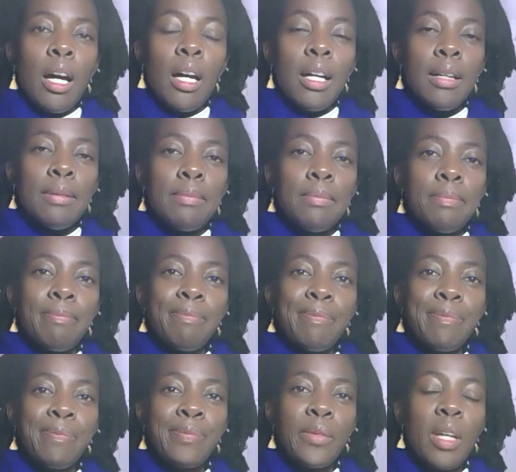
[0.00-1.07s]

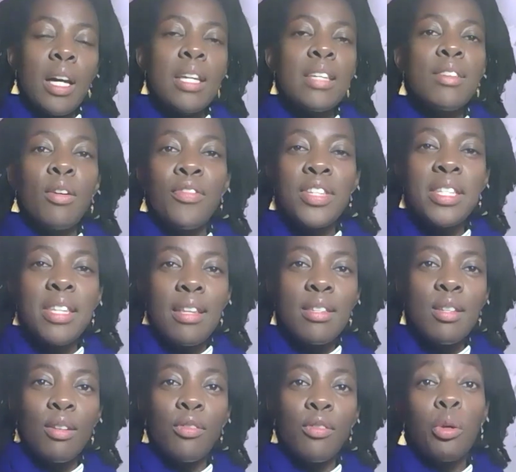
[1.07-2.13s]
of a
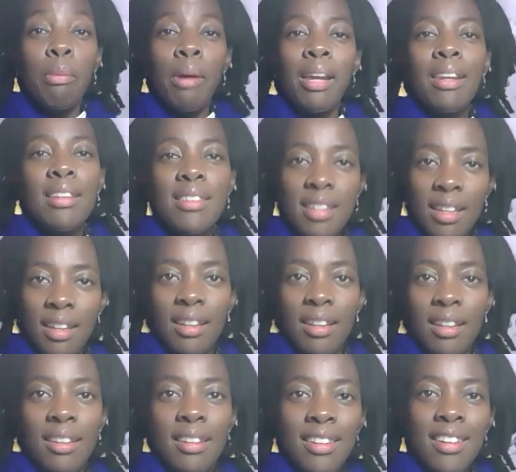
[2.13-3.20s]
sense of
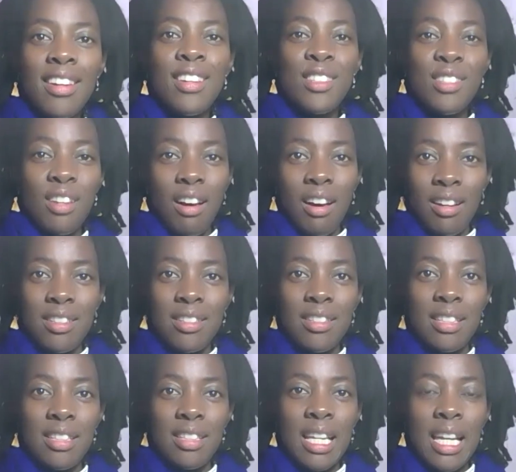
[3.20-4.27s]
humanity to
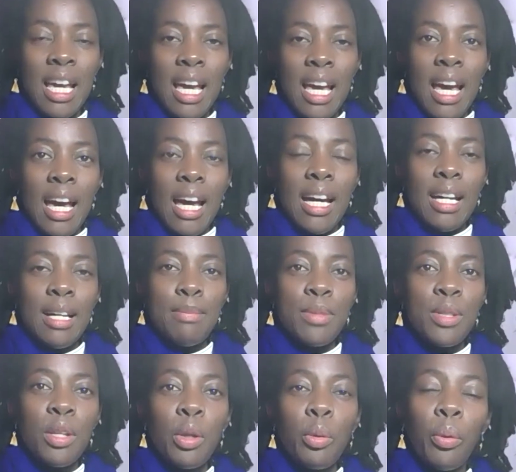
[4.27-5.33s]
us,
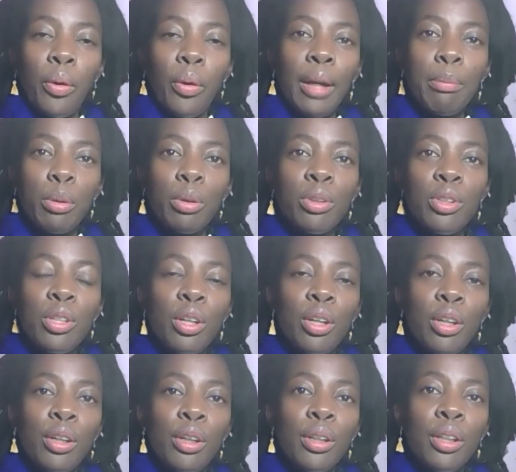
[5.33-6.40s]
so that we're able
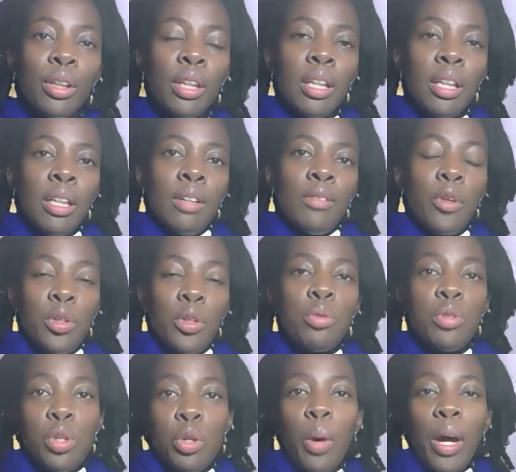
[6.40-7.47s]
to
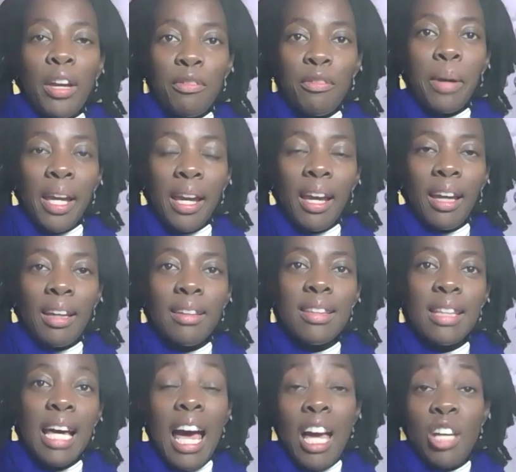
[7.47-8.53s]
foster a new way of
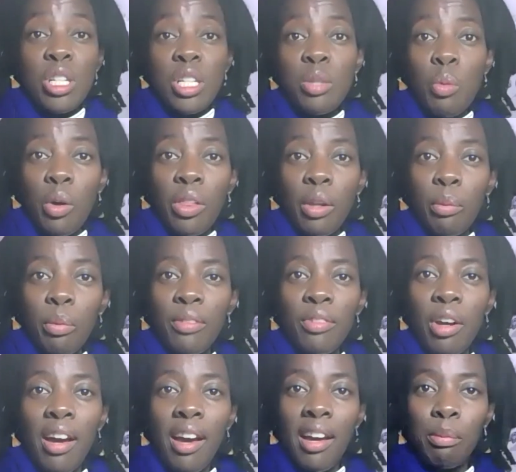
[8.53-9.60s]
being that actually is one that we've
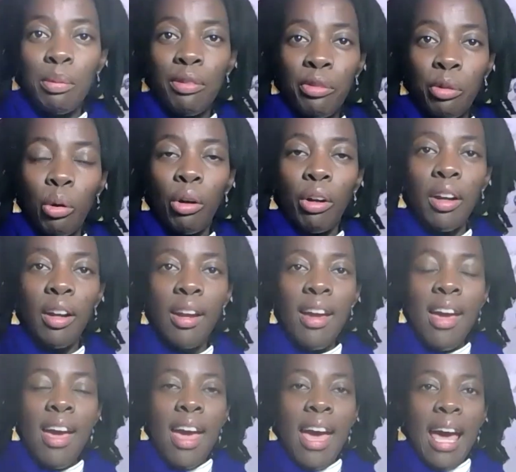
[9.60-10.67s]
not had before.
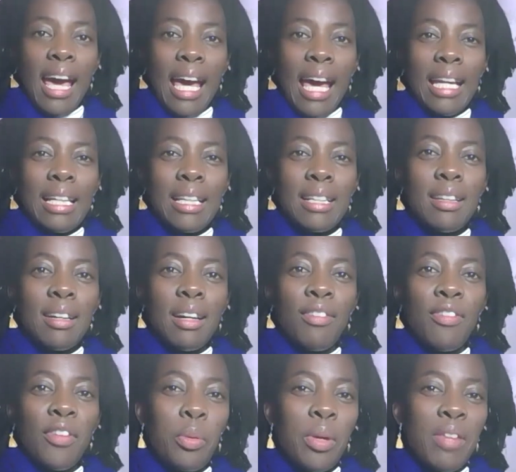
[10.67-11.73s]
And
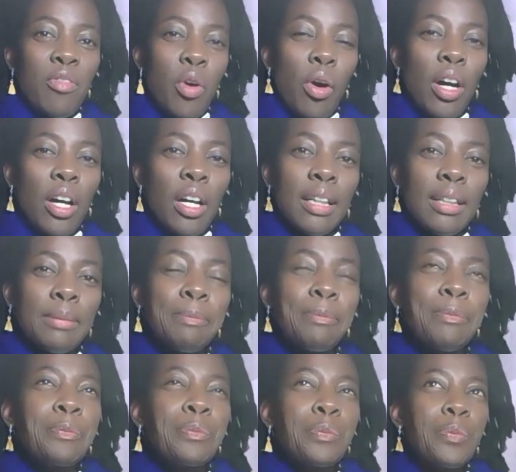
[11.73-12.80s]
I feel we've got a
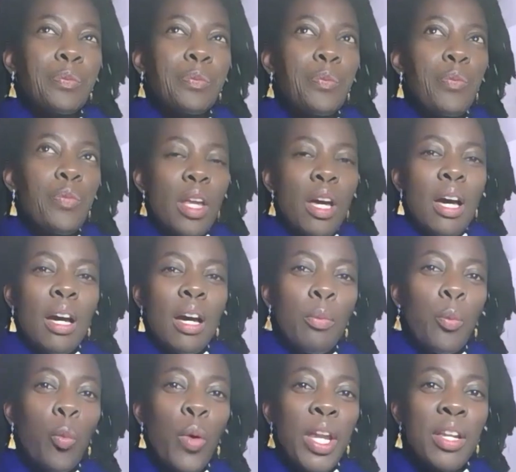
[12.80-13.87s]

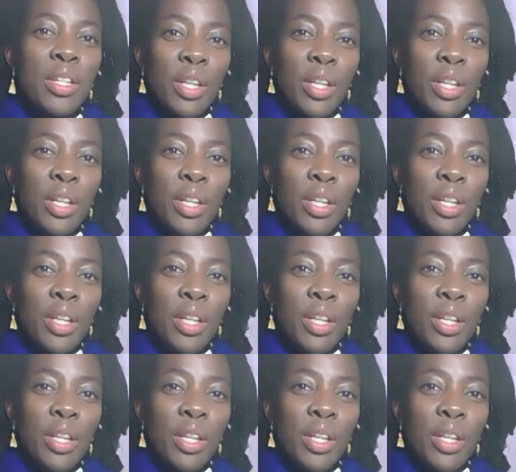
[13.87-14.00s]
particular